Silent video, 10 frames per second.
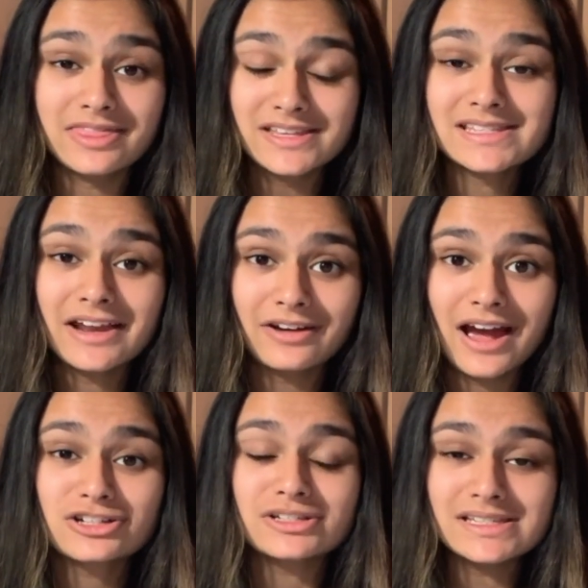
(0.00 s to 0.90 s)
The center
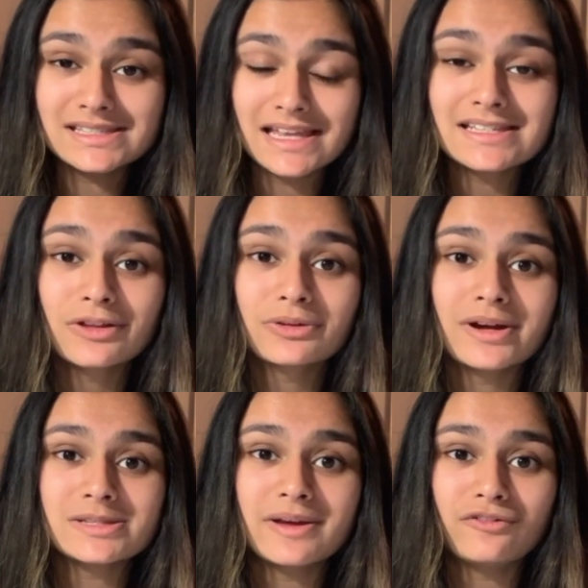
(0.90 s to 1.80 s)
actually sends out the
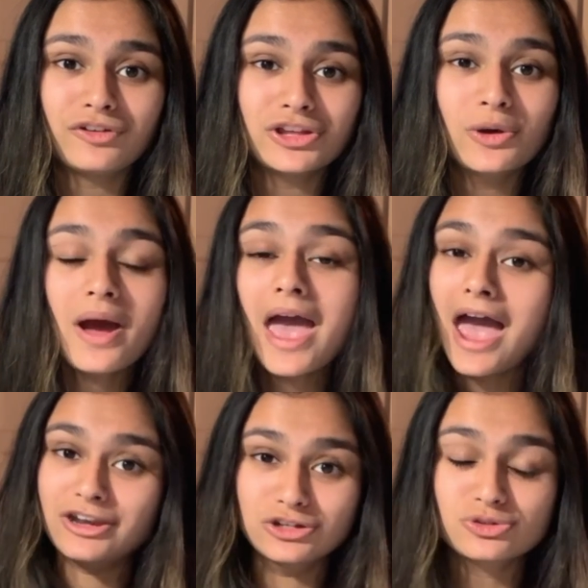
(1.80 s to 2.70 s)
resume for you
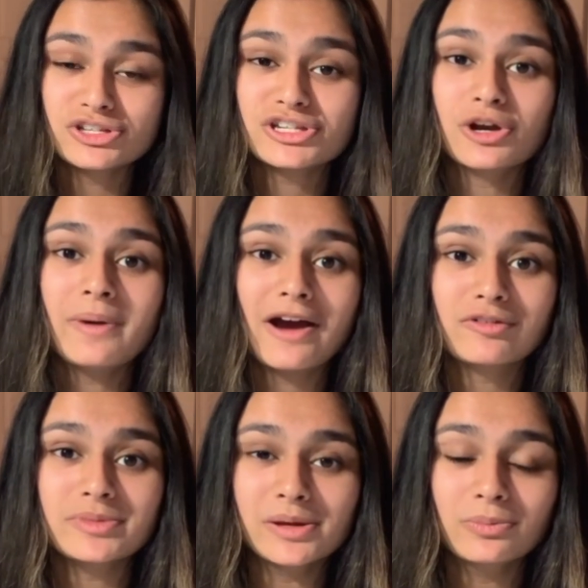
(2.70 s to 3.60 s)
and you just hear
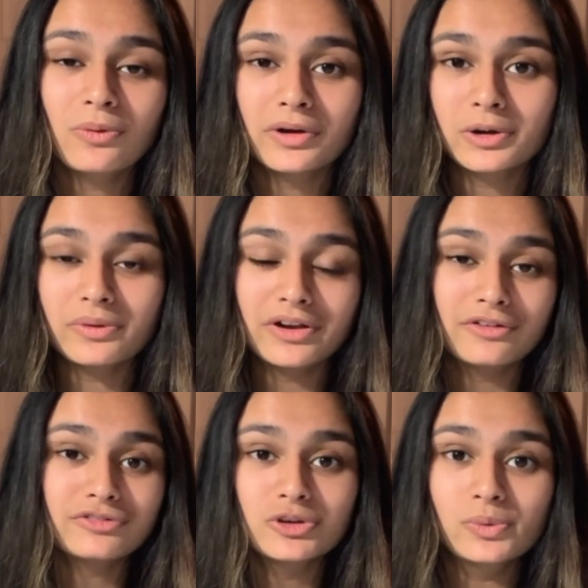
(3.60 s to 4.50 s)
back from the employer within a
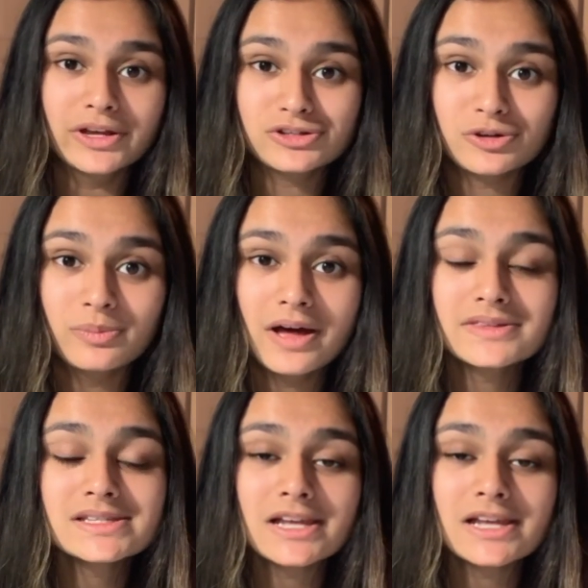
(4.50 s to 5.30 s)
few weeks or months.